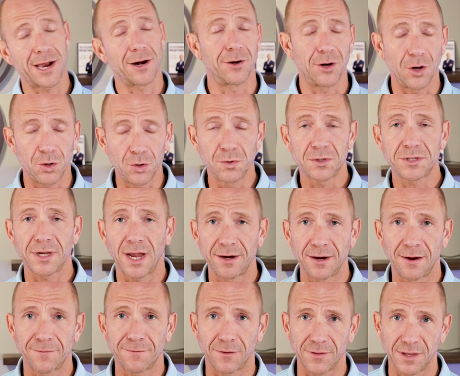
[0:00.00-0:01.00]
I don't know who
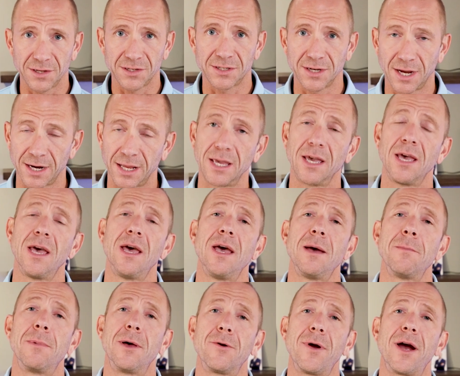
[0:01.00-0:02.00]
signed up for this study,
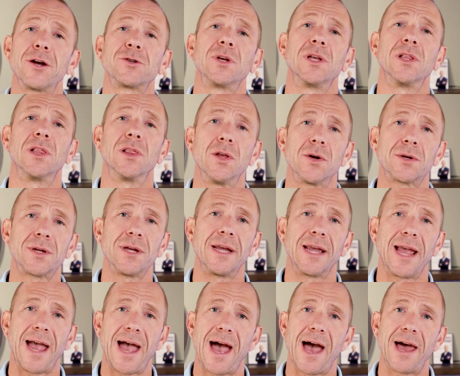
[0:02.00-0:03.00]
but they're actually
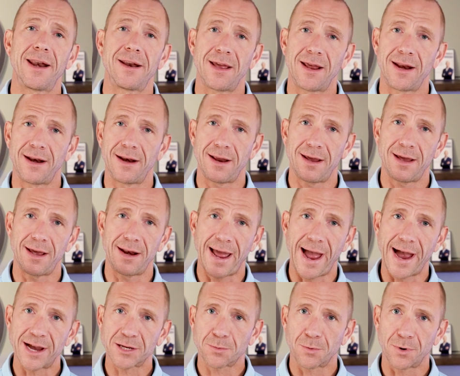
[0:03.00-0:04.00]
looking at an
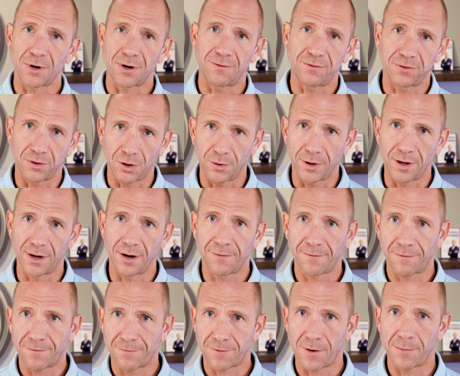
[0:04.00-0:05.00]
aspirative fluid
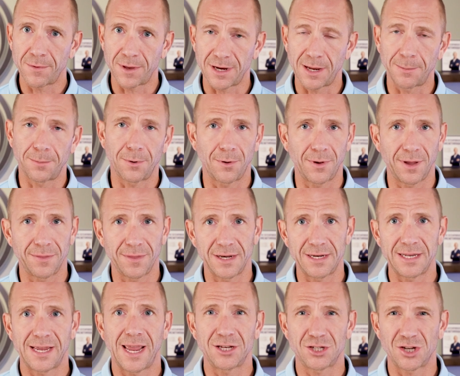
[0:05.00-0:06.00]
from the nipple and the
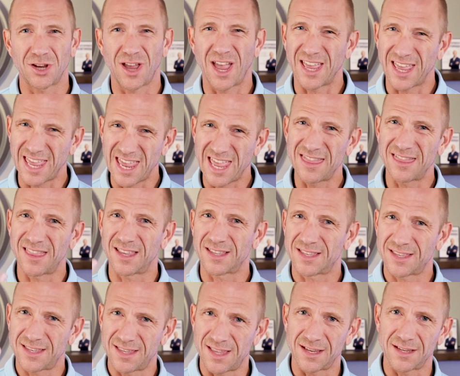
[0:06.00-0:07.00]
DHEA in
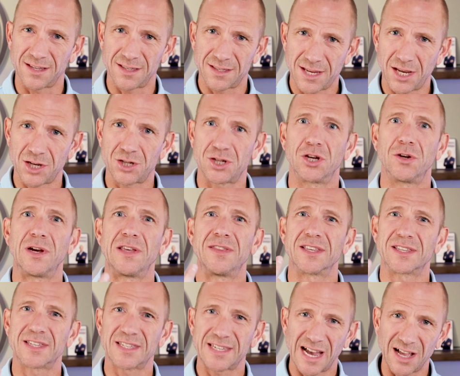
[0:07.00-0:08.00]
the tissue, in
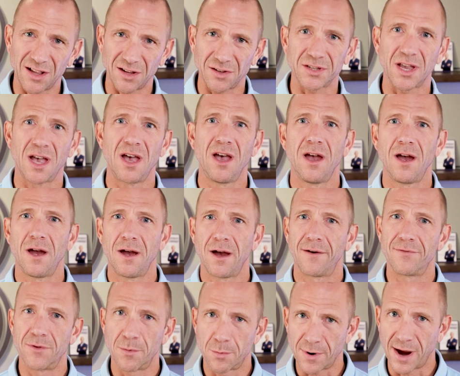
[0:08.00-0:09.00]
the cells
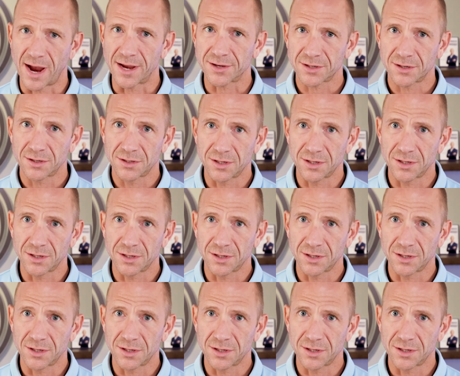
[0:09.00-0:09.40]
of the breast.